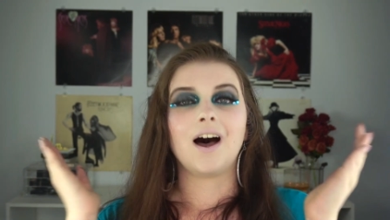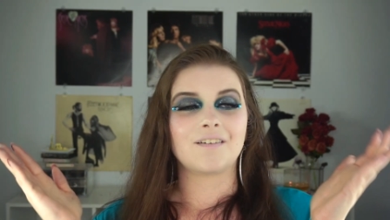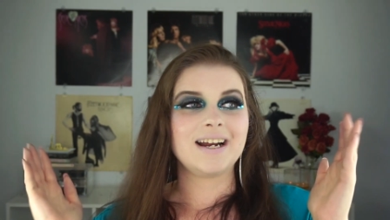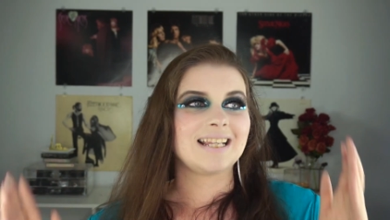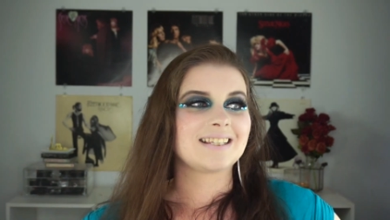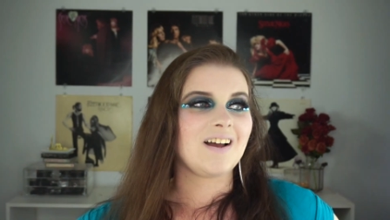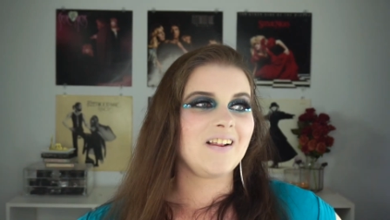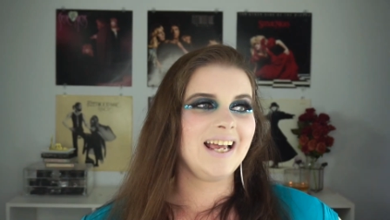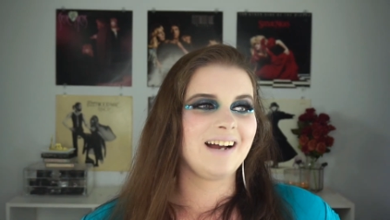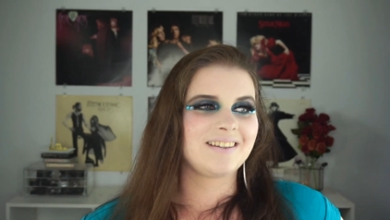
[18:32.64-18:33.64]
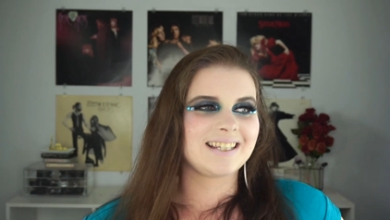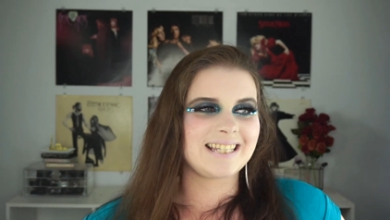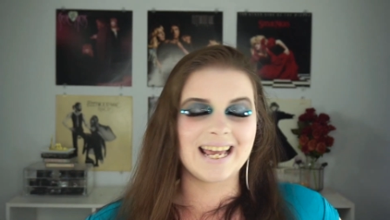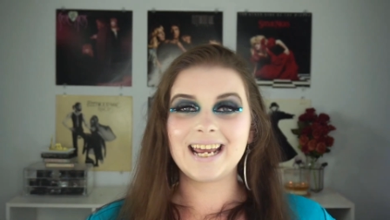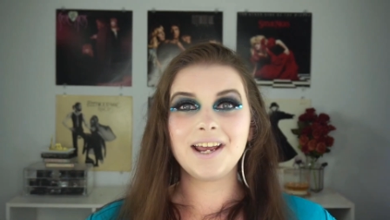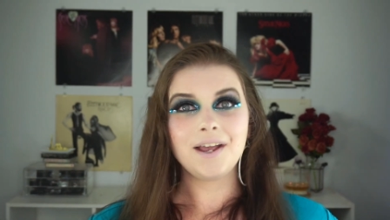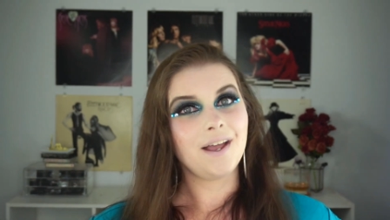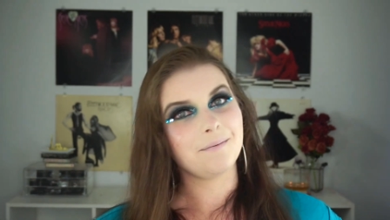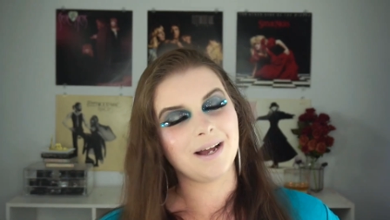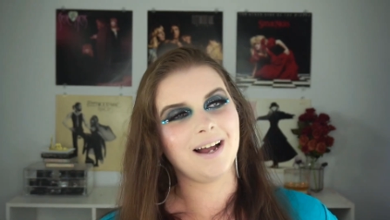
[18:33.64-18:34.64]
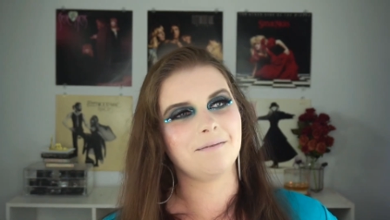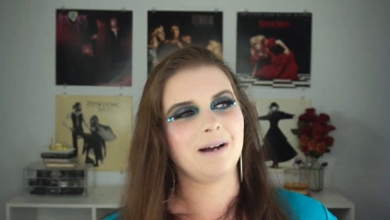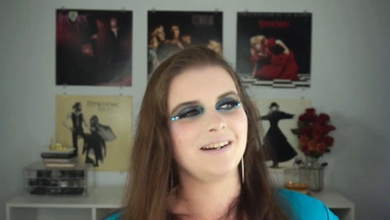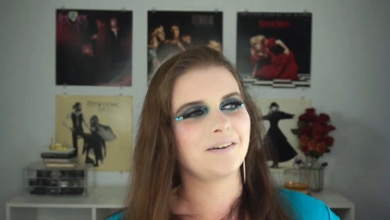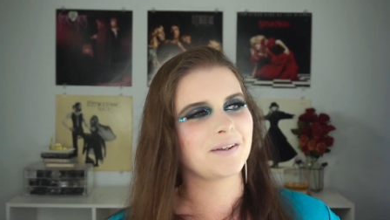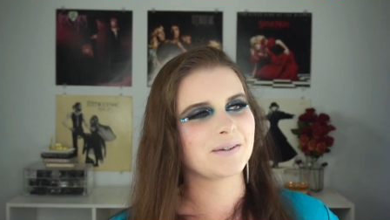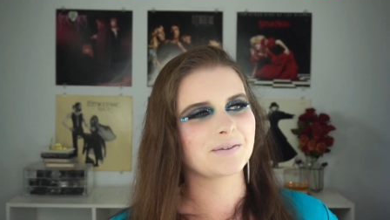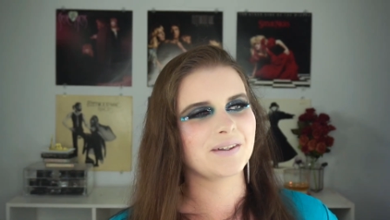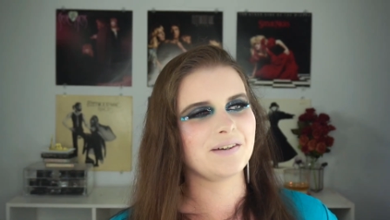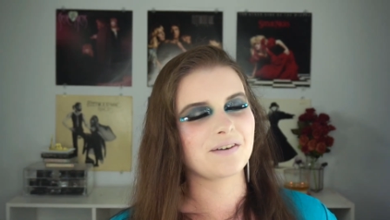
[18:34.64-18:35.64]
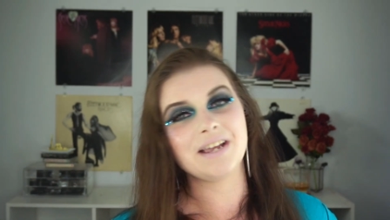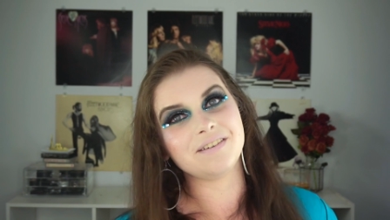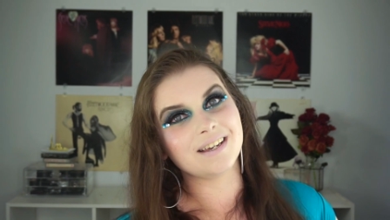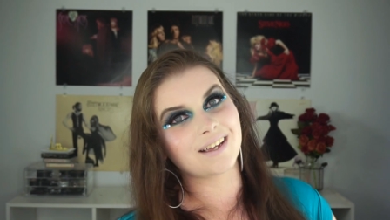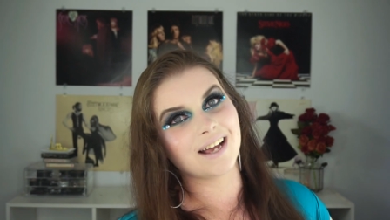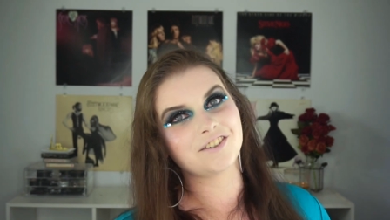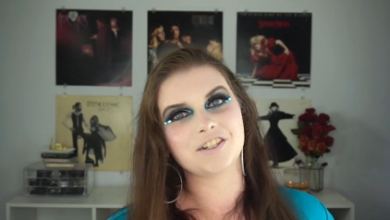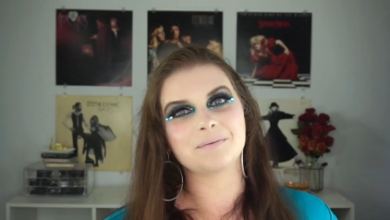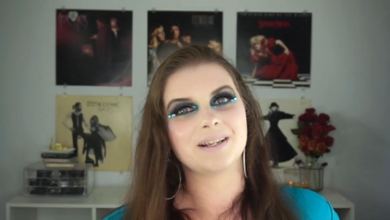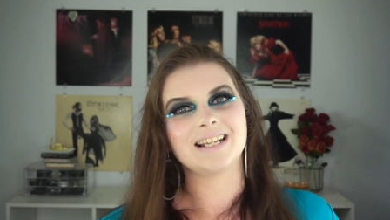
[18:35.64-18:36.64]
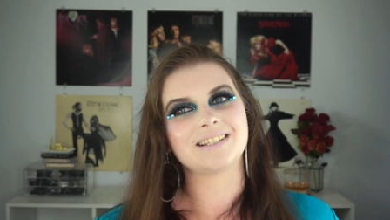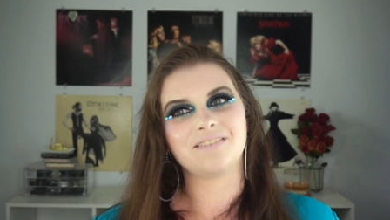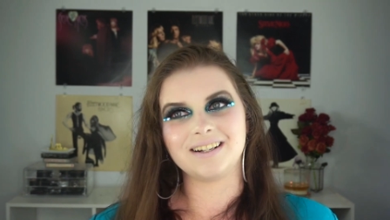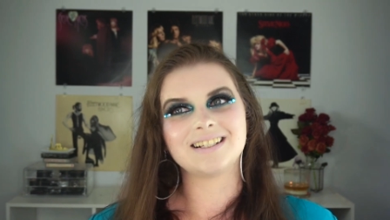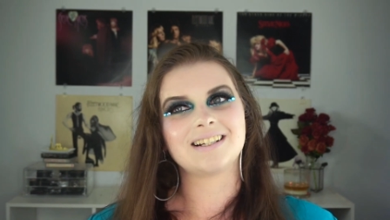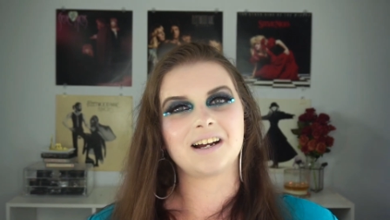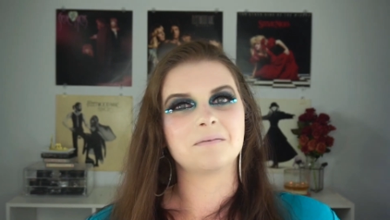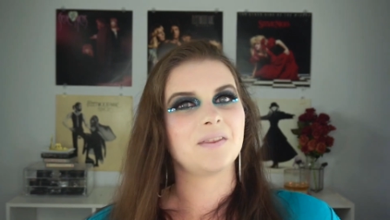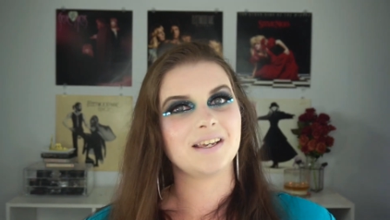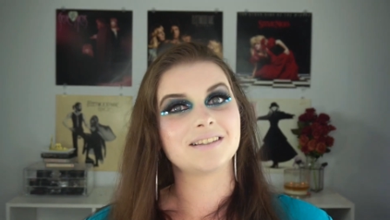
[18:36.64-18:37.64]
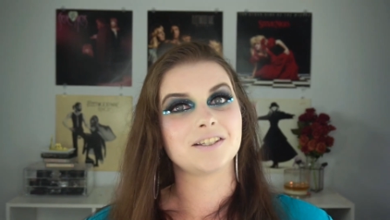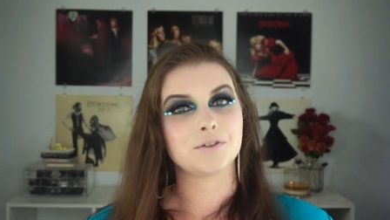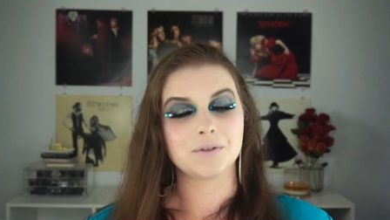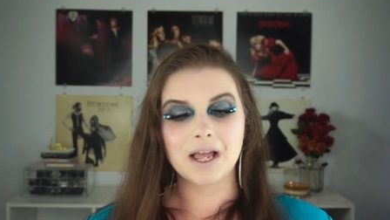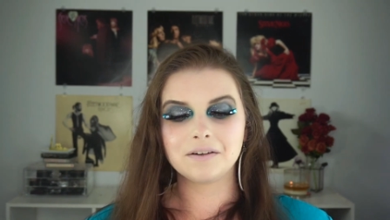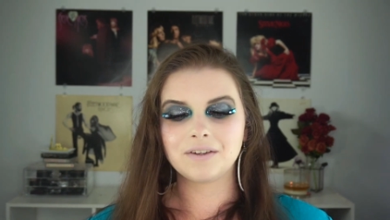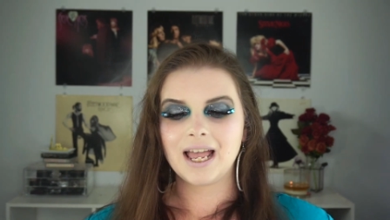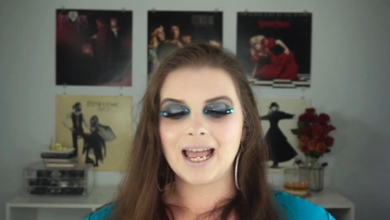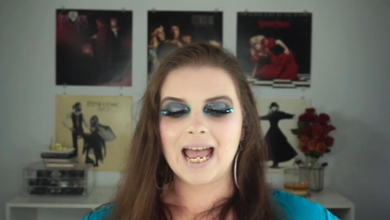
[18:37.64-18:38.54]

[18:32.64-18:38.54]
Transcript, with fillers: All right, that's all I have to say. Um, I know this is really ravey and gushy, but it's fun to talk about things that you love